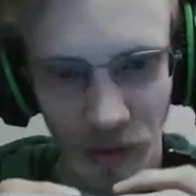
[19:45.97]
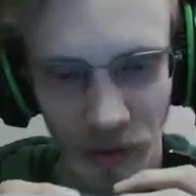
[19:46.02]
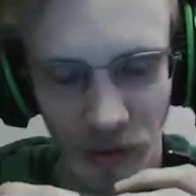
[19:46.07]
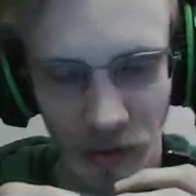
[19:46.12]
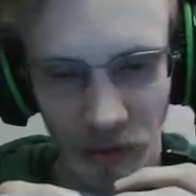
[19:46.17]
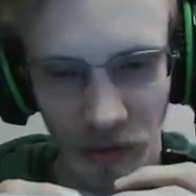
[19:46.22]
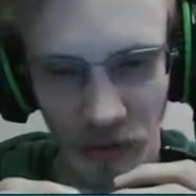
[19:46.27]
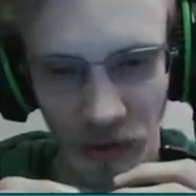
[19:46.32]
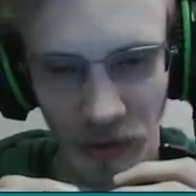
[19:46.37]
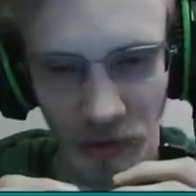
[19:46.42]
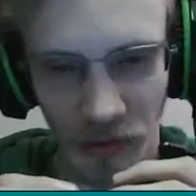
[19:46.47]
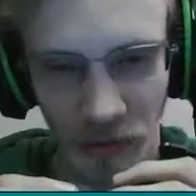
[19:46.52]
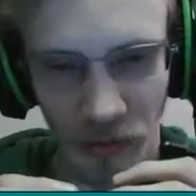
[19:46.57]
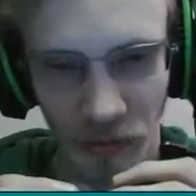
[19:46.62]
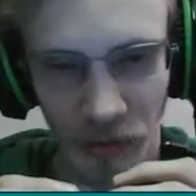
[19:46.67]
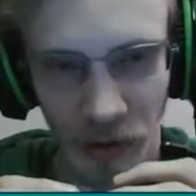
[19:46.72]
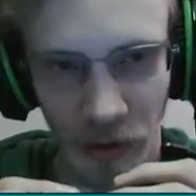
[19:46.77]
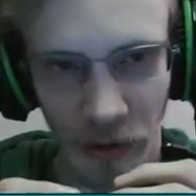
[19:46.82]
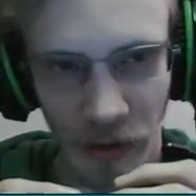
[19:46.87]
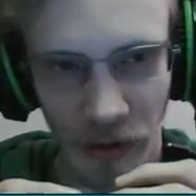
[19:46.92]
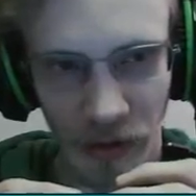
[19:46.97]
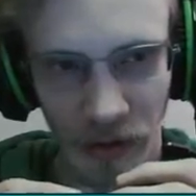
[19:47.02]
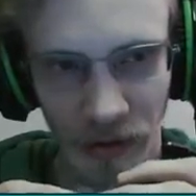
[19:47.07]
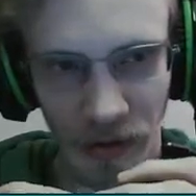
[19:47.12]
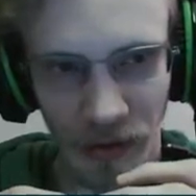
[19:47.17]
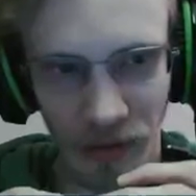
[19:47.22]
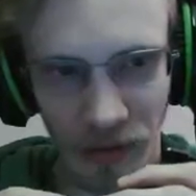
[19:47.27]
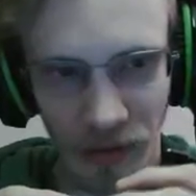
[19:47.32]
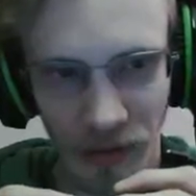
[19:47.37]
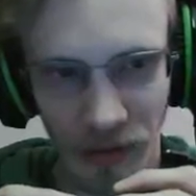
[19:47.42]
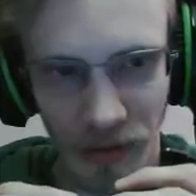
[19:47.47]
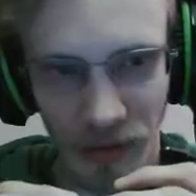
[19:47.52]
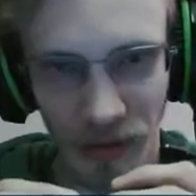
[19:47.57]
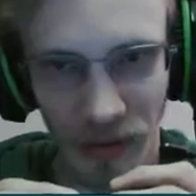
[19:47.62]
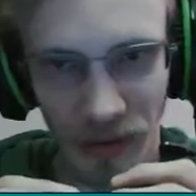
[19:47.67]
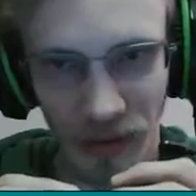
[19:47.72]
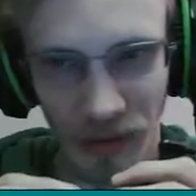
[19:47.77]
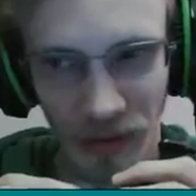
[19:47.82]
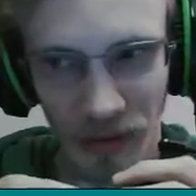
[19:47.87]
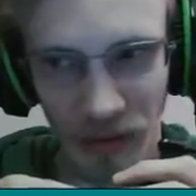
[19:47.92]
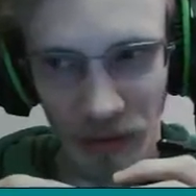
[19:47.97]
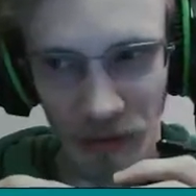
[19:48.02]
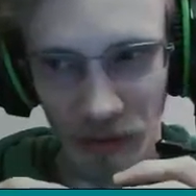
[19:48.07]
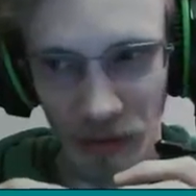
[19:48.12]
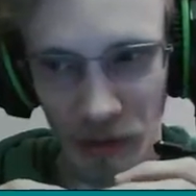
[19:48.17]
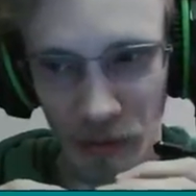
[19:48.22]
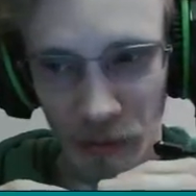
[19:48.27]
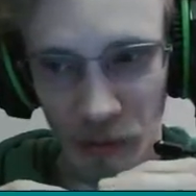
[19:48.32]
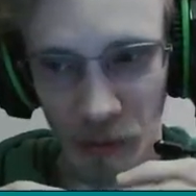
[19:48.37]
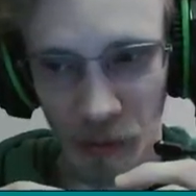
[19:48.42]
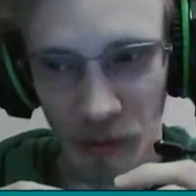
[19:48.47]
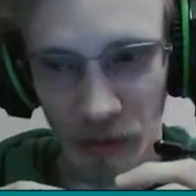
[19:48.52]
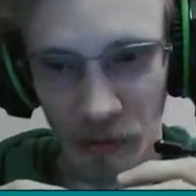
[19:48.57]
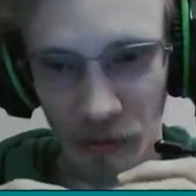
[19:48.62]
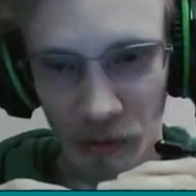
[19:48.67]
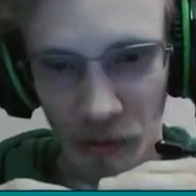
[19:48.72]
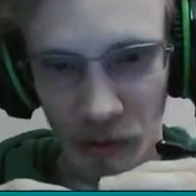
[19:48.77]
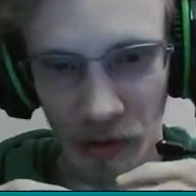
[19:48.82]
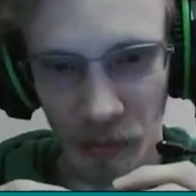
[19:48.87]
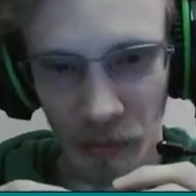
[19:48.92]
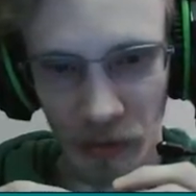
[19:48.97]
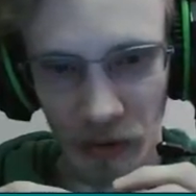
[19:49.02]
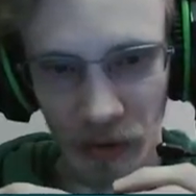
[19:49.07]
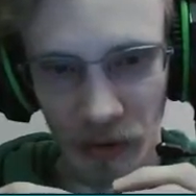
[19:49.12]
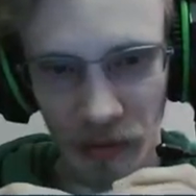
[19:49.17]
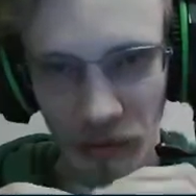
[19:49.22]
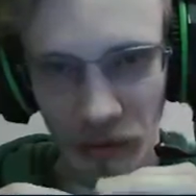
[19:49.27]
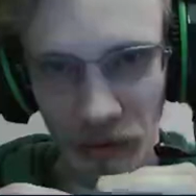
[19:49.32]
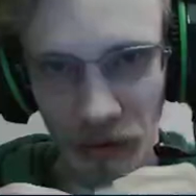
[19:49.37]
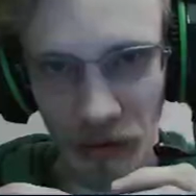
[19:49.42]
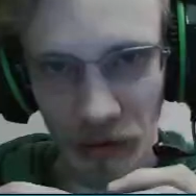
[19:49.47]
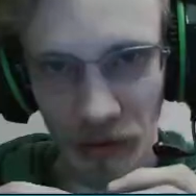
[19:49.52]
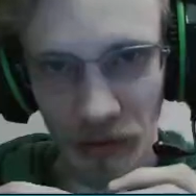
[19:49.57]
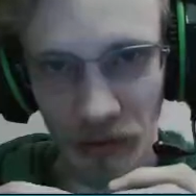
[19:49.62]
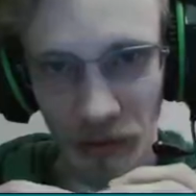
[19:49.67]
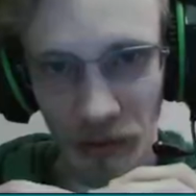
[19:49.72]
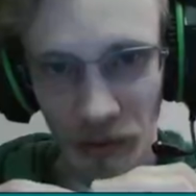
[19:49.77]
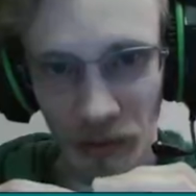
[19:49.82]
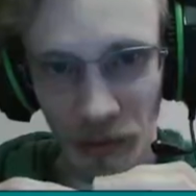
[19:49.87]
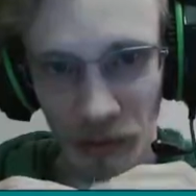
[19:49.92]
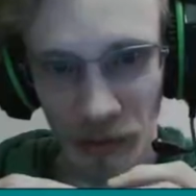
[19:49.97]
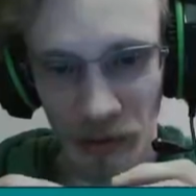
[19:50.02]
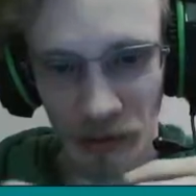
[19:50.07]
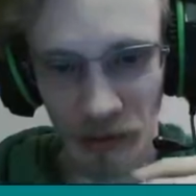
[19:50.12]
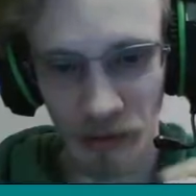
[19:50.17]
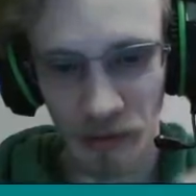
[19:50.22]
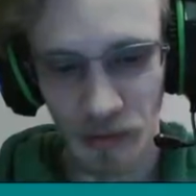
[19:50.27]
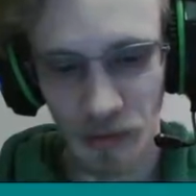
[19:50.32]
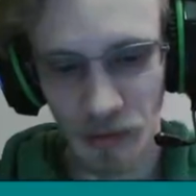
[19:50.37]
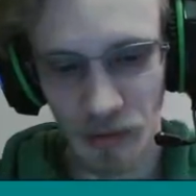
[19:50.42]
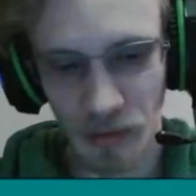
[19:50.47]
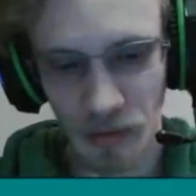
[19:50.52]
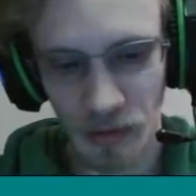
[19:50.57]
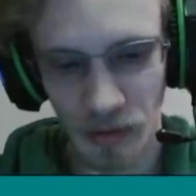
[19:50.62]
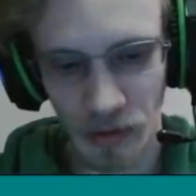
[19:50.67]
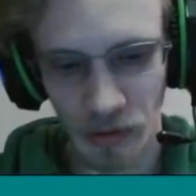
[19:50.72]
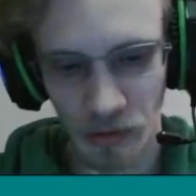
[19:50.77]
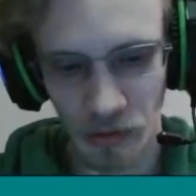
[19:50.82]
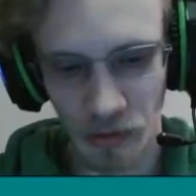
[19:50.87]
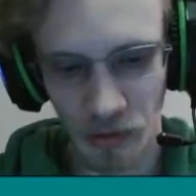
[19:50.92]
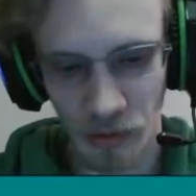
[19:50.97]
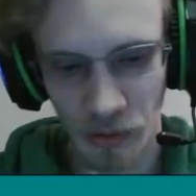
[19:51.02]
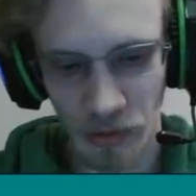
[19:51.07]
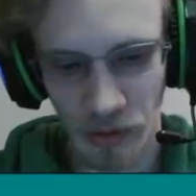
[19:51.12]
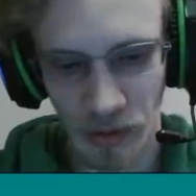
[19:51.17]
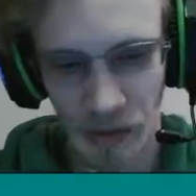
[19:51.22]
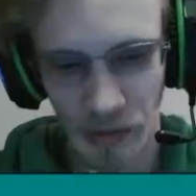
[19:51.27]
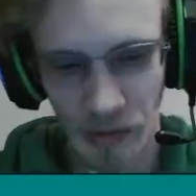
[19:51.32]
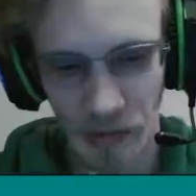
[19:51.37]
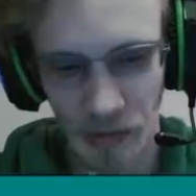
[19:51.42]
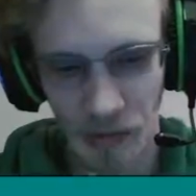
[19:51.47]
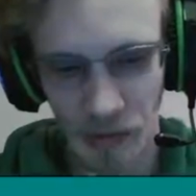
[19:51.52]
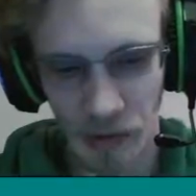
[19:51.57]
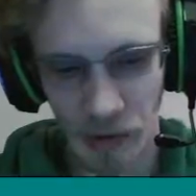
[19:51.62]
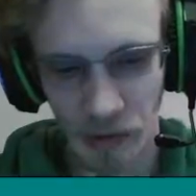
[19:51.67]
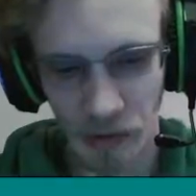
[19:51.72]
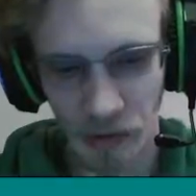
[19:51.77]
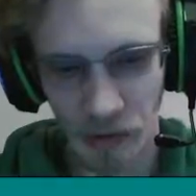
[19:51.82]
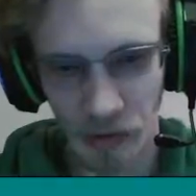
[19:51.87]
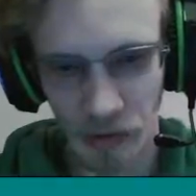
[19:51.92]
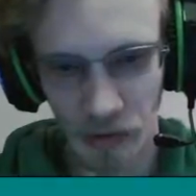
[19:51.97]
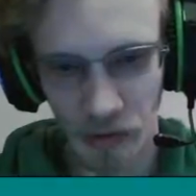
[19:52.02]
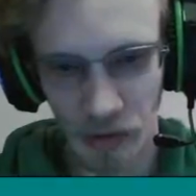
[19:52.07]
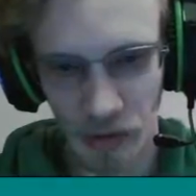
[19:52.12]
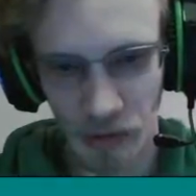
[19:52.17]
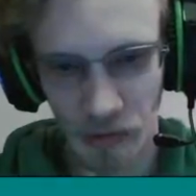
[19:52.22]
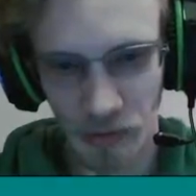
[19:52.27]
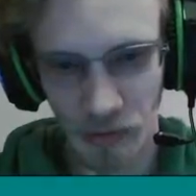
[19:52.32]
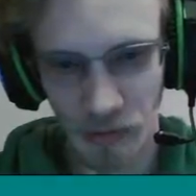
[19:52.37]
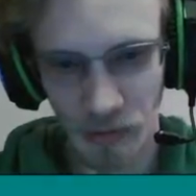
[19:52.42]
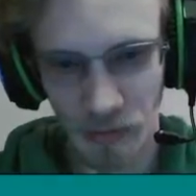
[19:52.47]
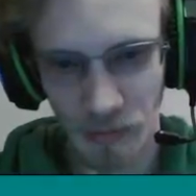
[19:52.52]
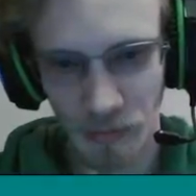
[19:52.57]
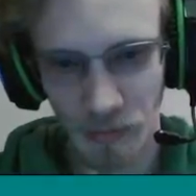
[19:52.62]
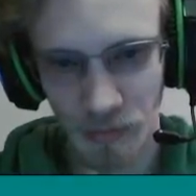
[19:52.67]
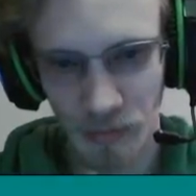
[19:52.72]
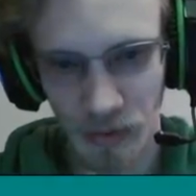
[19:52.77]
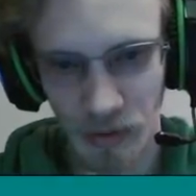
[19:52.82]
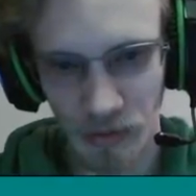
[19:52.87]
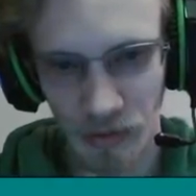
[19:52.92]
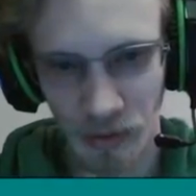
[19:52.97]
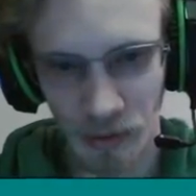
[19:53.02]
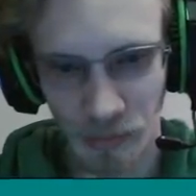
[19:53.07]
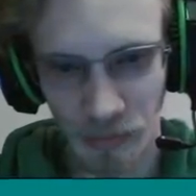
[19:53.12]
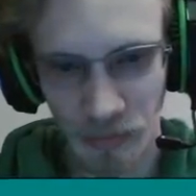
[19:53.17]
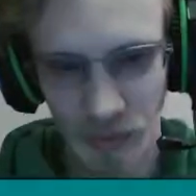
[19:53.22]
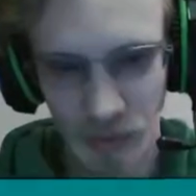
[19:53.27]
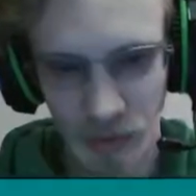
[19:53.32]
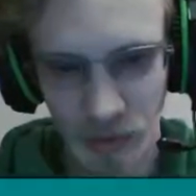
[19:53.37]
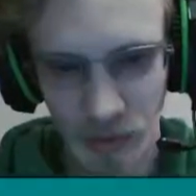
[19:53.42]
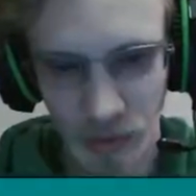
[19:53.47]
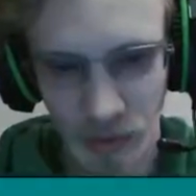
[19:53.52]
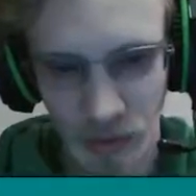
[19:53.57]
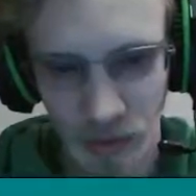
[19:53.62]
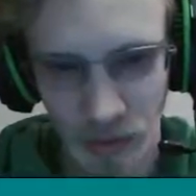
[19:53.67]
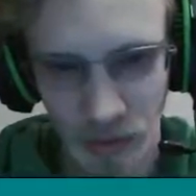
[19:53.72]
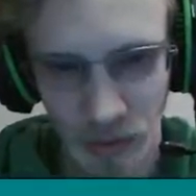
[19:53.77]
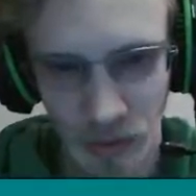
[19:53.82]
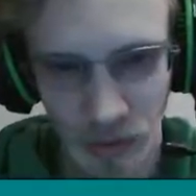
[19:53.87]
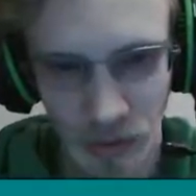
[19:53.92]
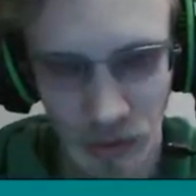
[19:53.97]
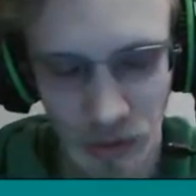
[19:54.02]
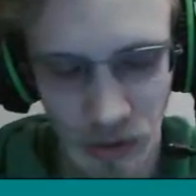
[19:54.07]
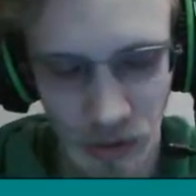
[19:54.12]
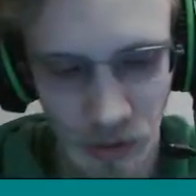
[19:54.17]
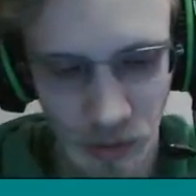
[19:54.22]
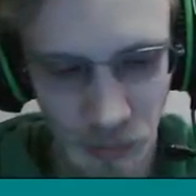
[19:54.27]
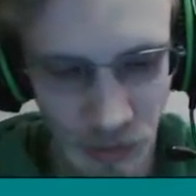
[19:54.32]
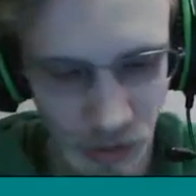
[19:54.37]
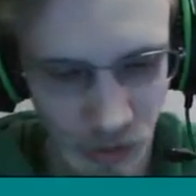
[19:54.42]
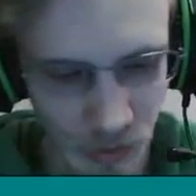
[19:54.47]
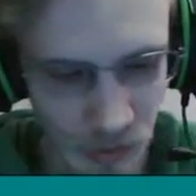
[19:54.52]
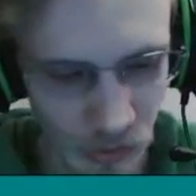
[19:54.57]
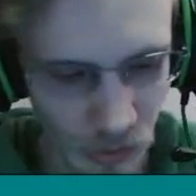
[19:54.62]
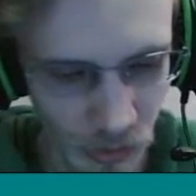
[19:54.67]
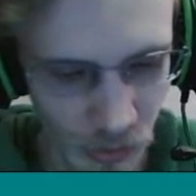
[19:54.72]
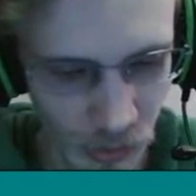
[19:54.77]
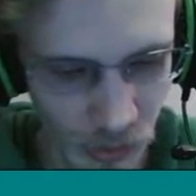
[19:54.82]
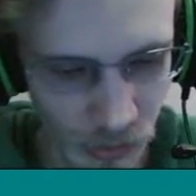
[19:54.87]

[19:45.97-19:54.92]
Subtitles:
cliches are very, if you want to be, you know, serious about it, that you don't want to add too many cliches. So back to